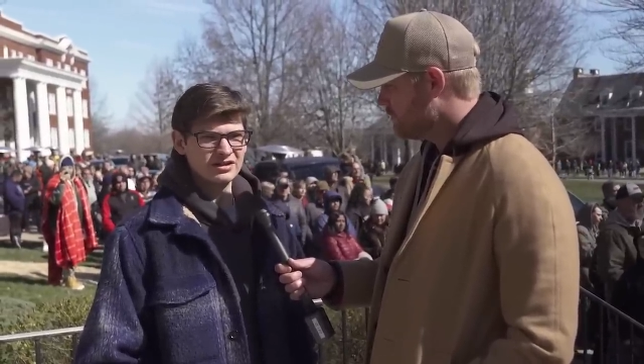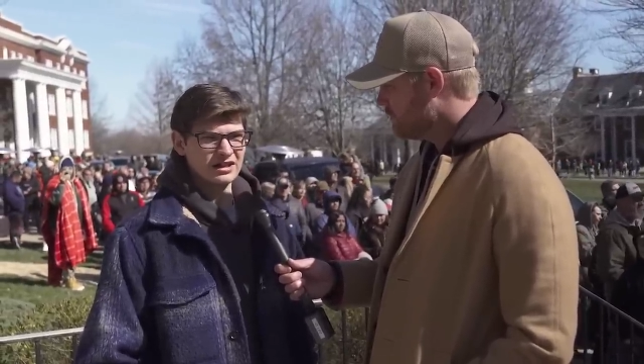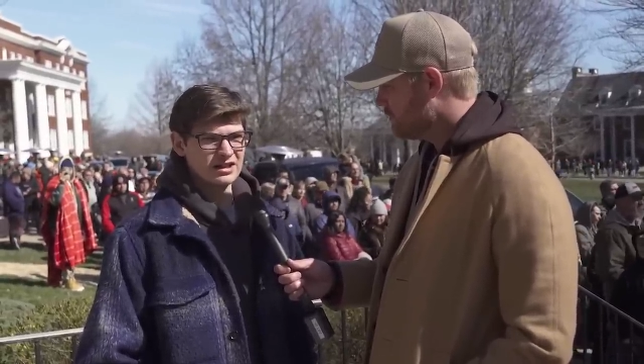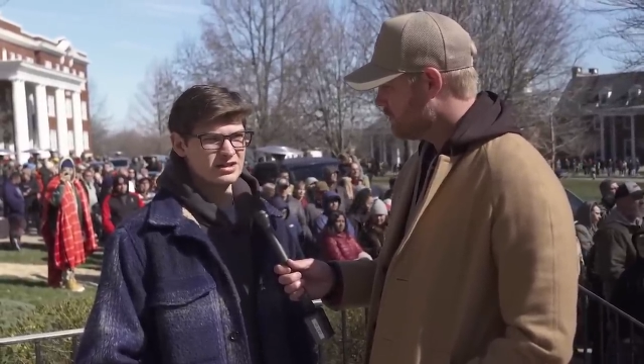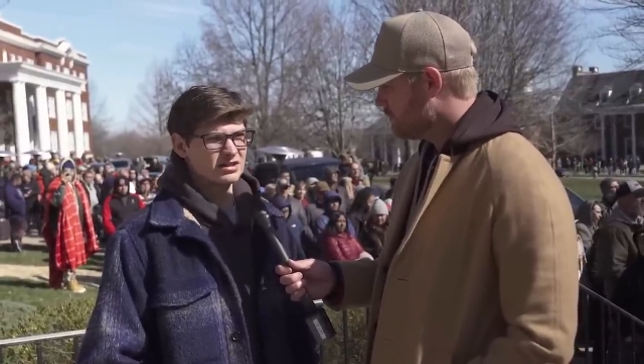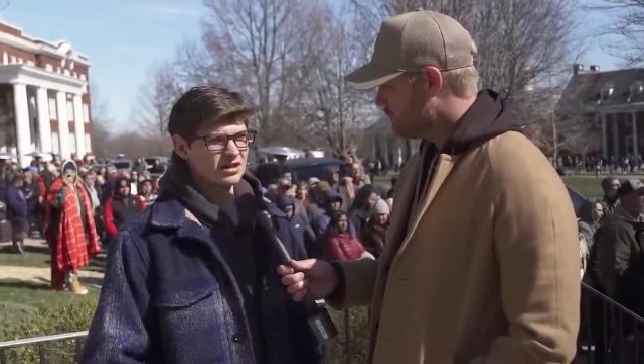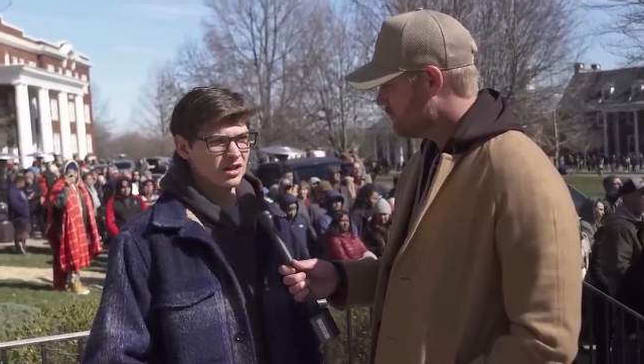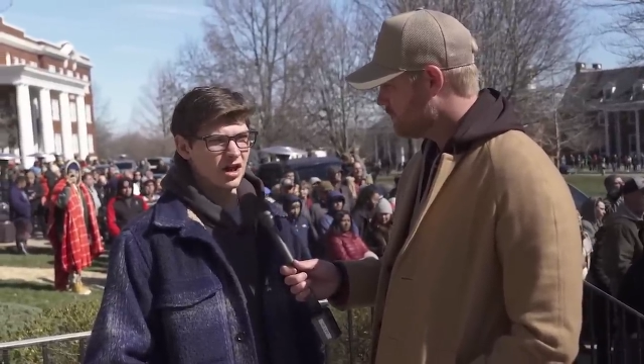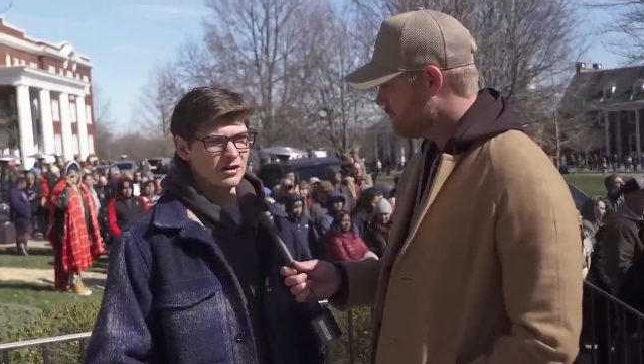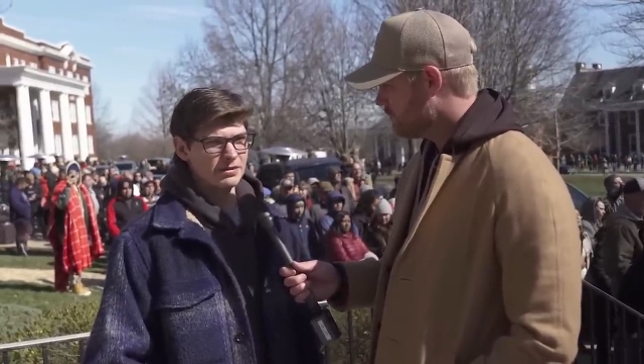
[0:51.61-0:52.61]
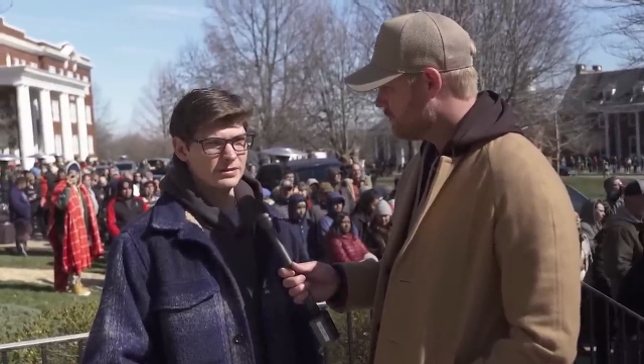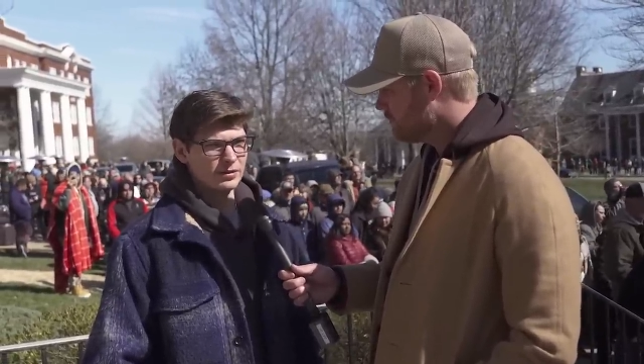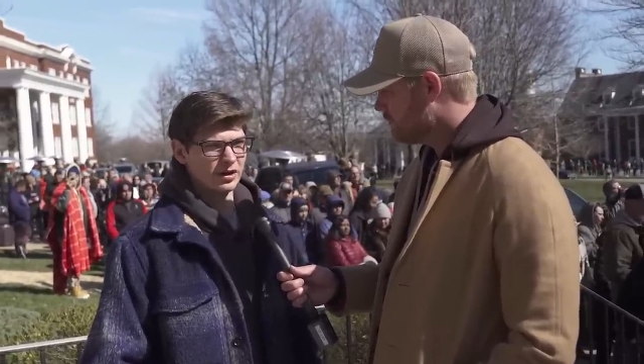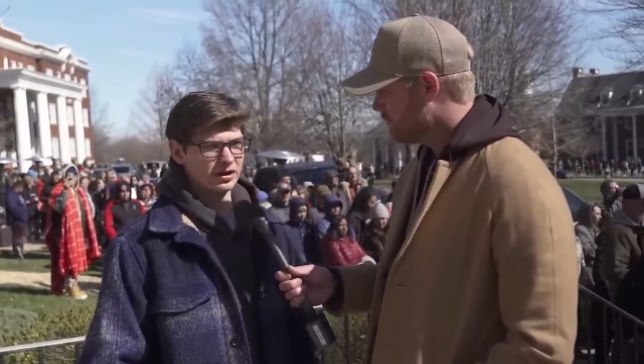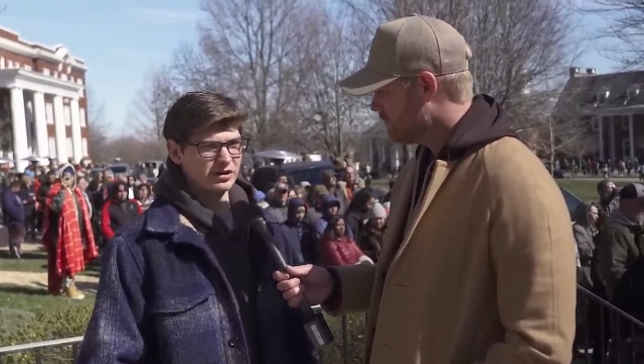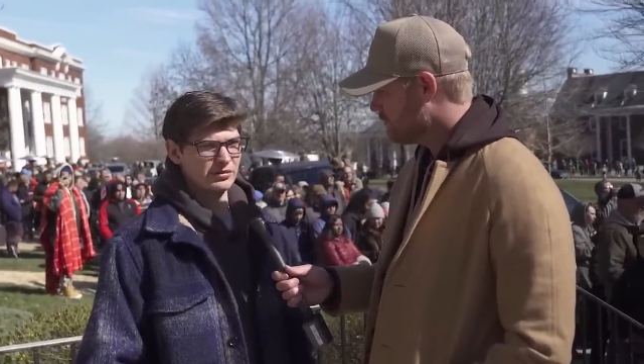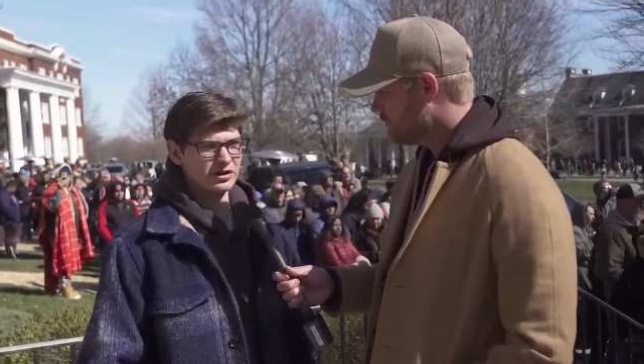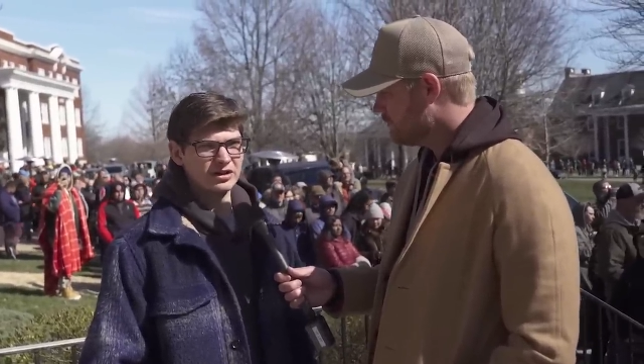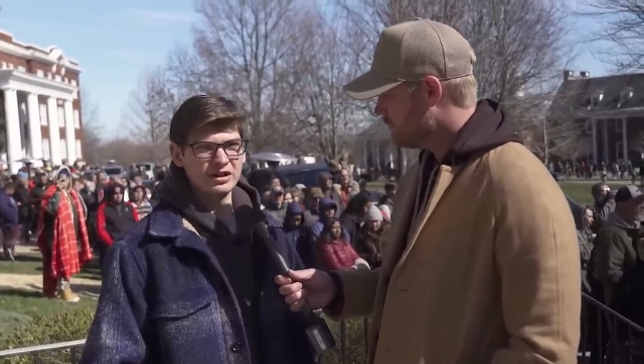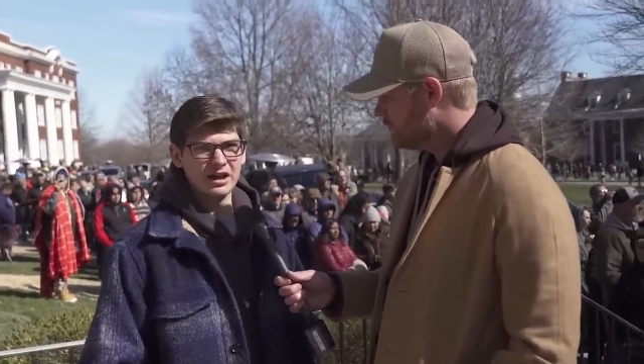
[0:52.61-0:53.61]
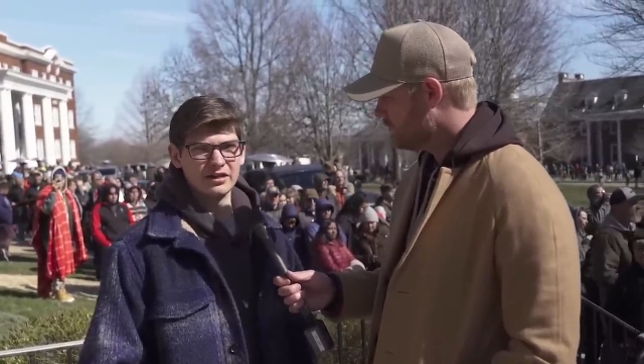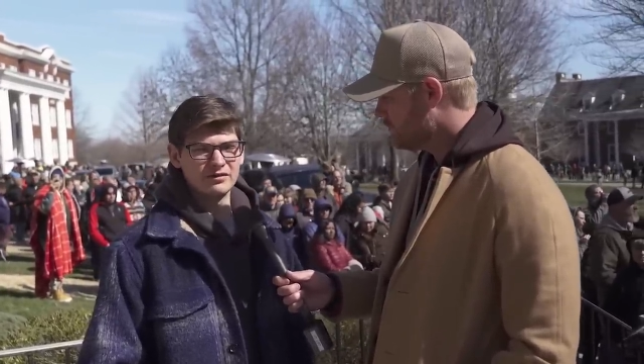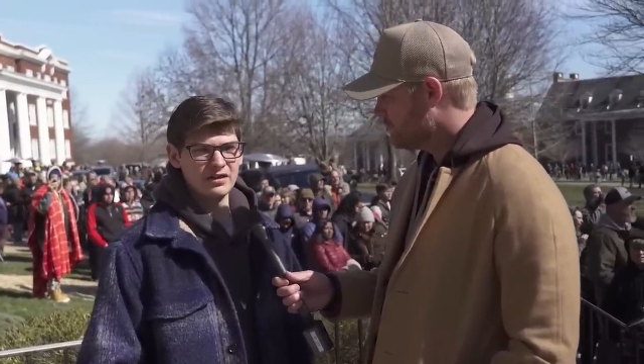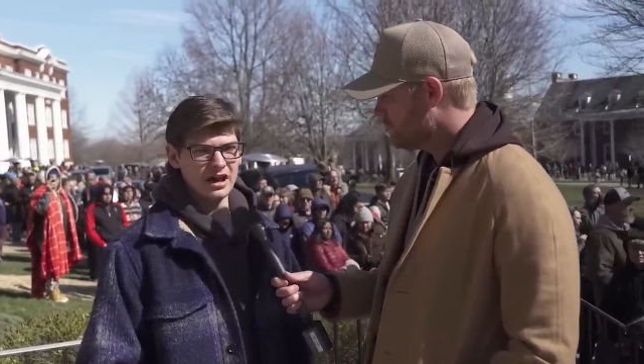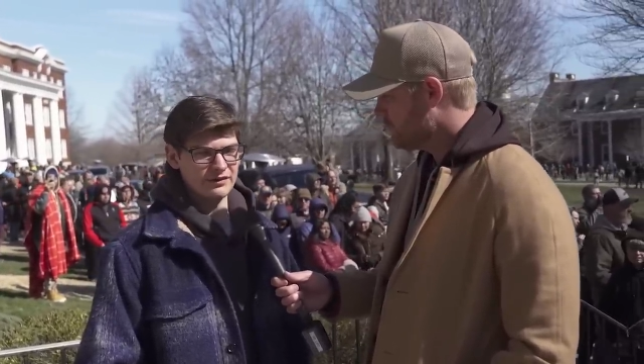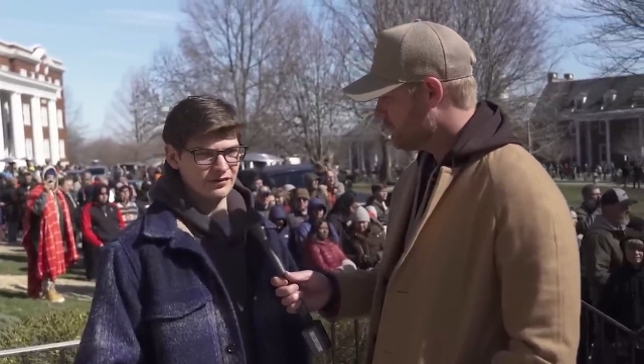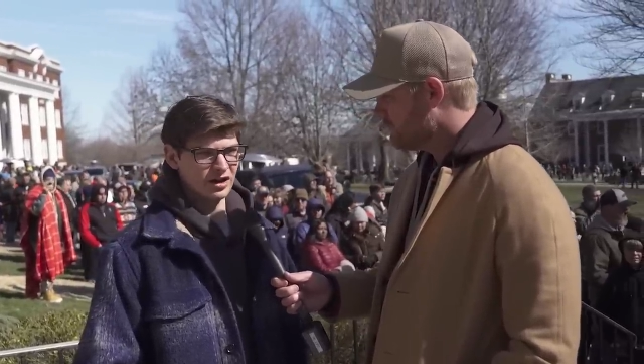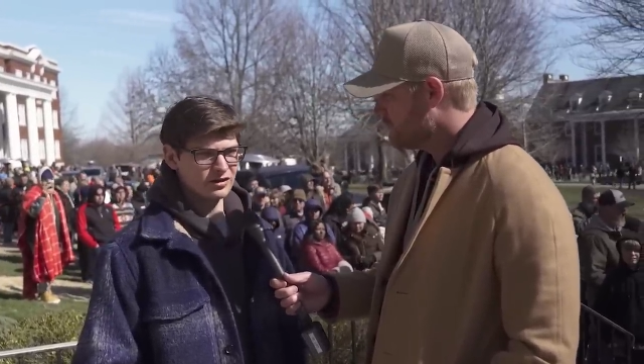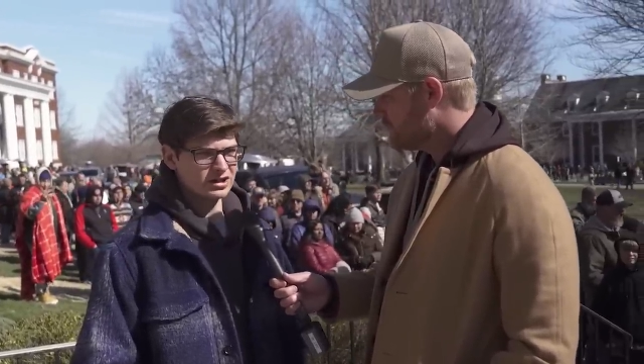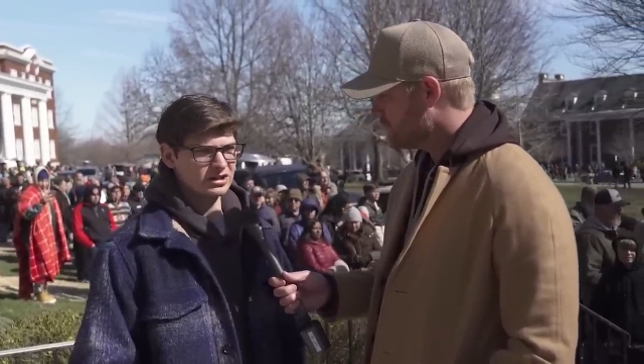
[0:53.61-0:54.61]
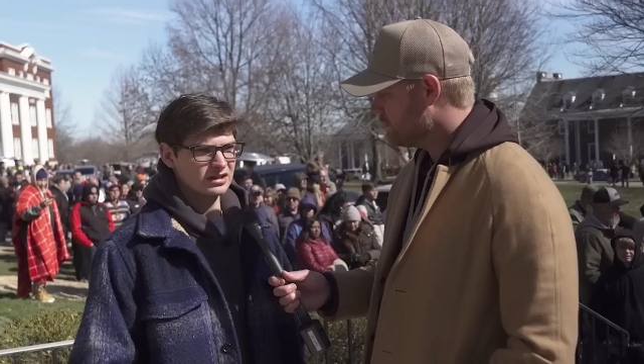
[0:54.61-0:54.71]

that a lot of people in our community had felt.